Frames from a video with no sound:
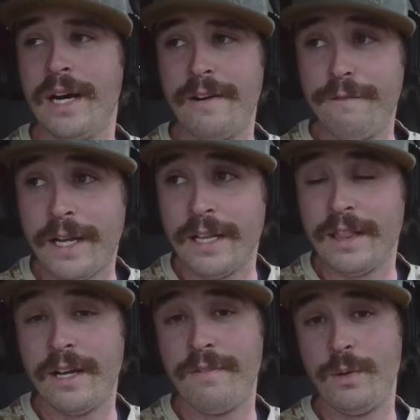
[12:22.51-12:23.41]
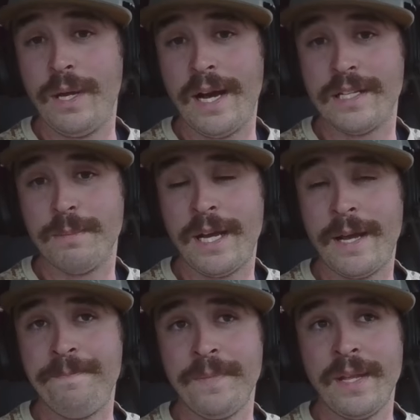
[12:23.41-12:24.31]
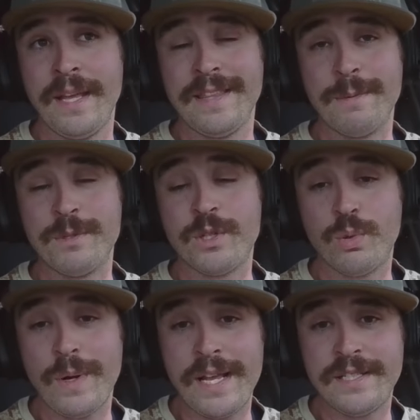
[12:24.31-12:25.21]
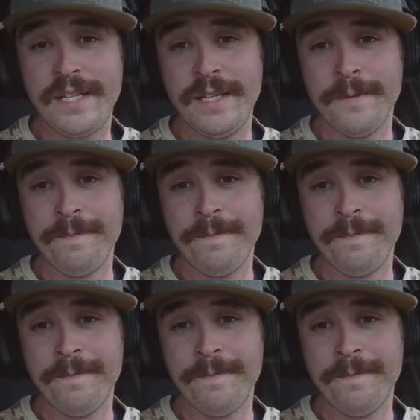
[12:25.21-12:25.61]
I freaking love you guys, man. That was crazy.